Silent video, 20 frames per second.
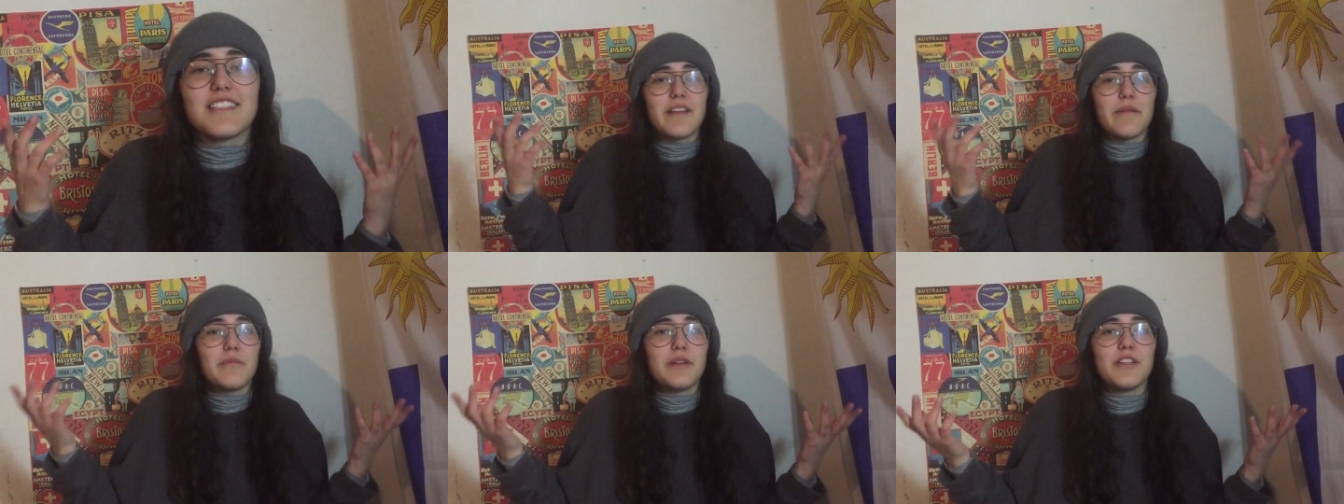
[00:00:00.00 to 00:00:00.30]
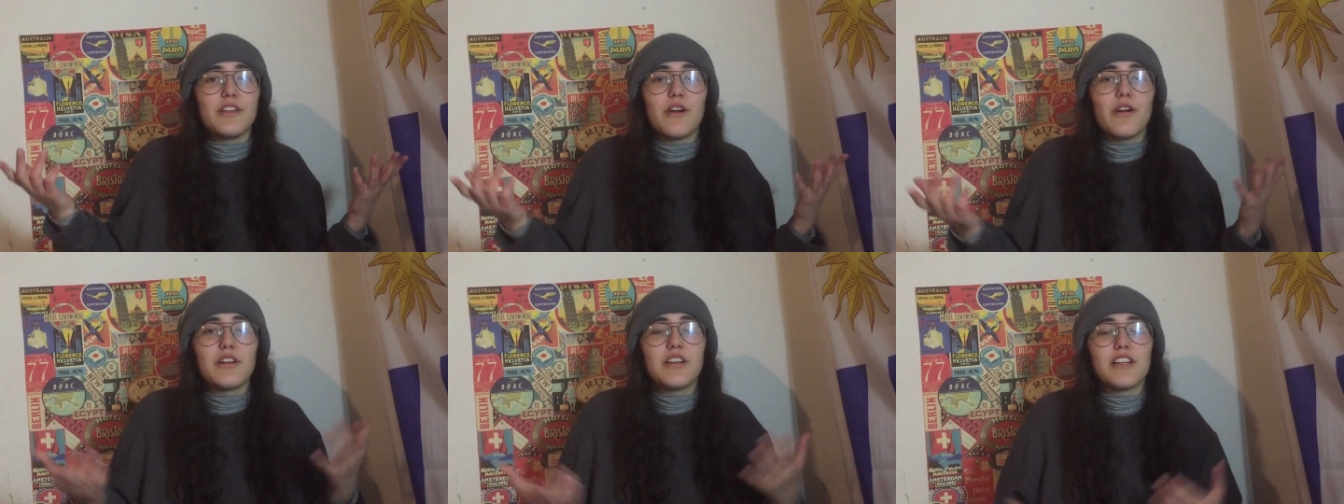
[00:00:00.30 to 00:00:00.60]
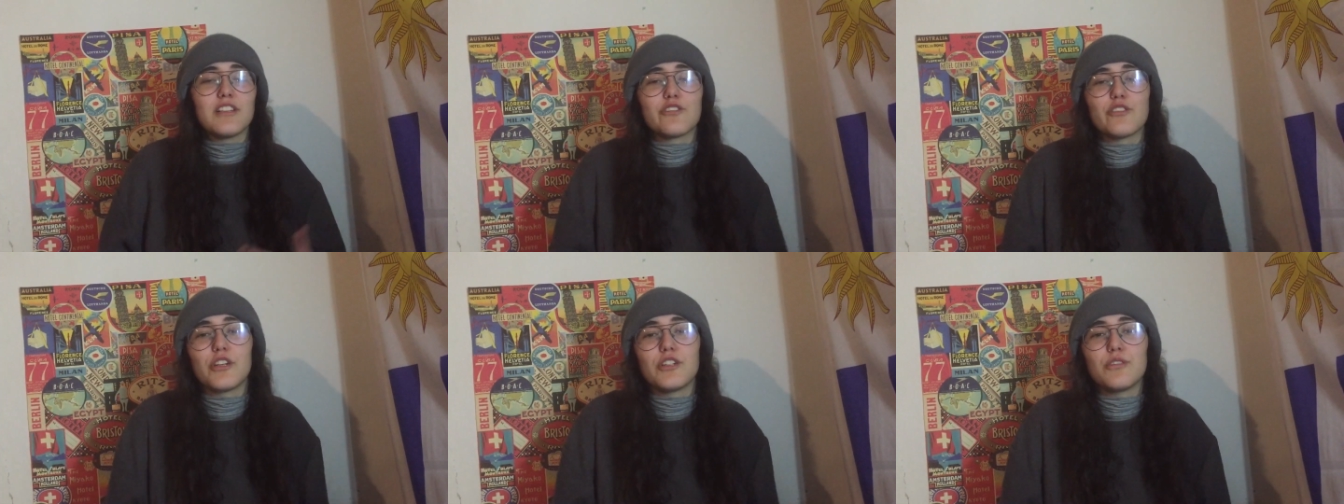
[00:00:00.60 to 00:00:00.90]
Let me know, and
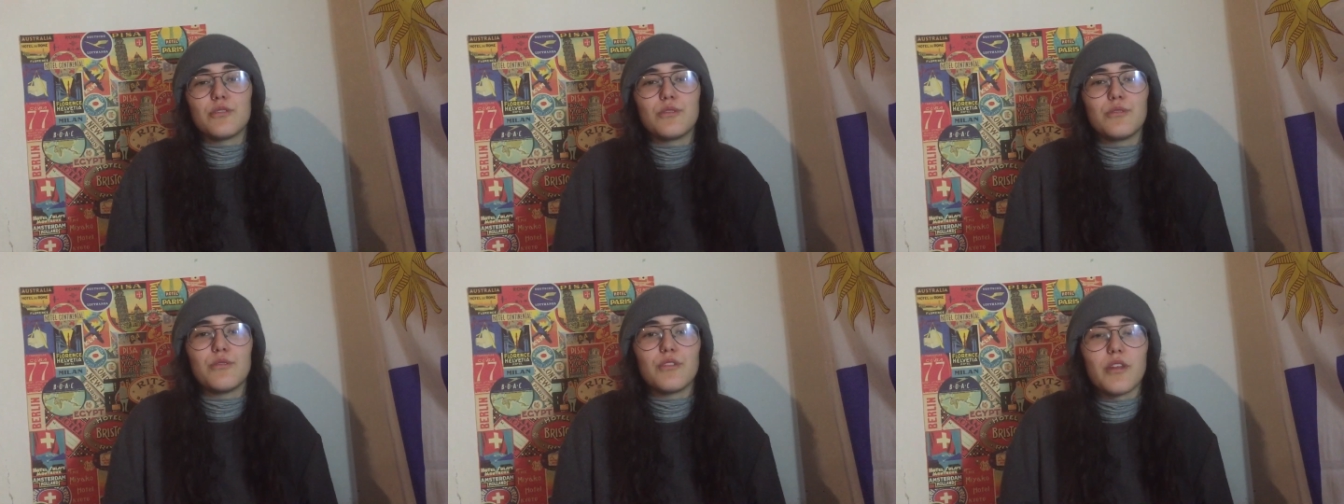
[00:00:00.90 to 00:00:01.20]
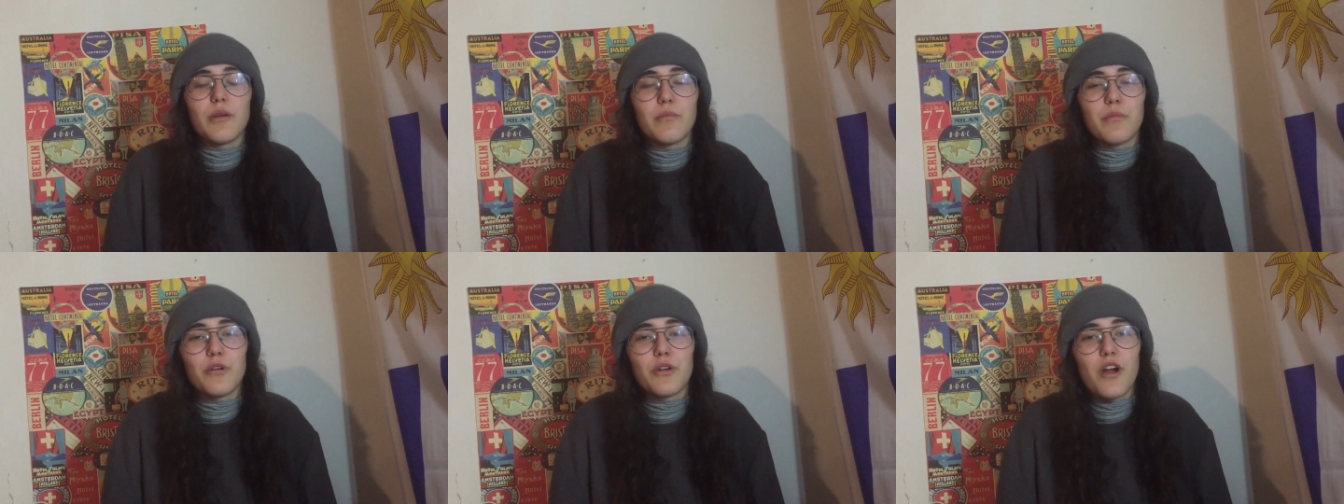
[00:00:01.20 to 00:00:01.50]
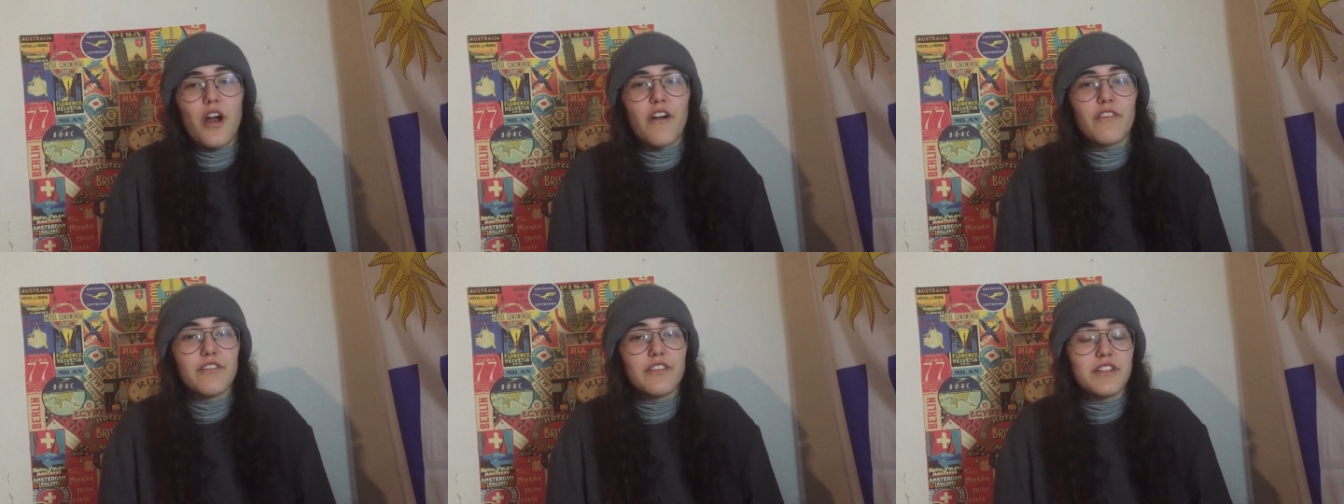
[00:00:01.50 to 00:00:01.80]
I'll try to do them
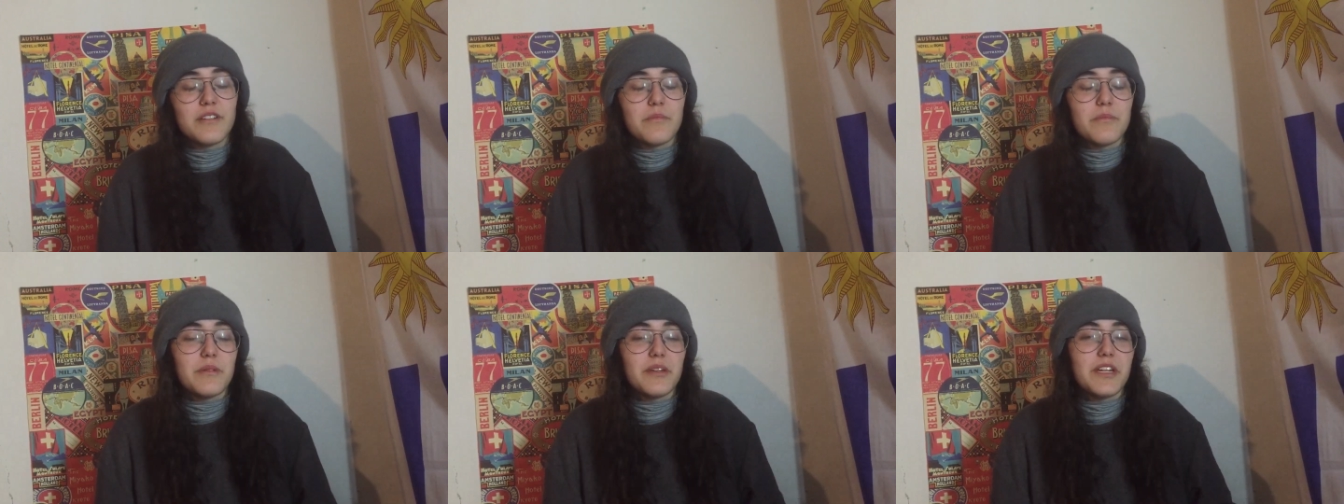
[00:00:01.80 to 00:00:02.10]
more often.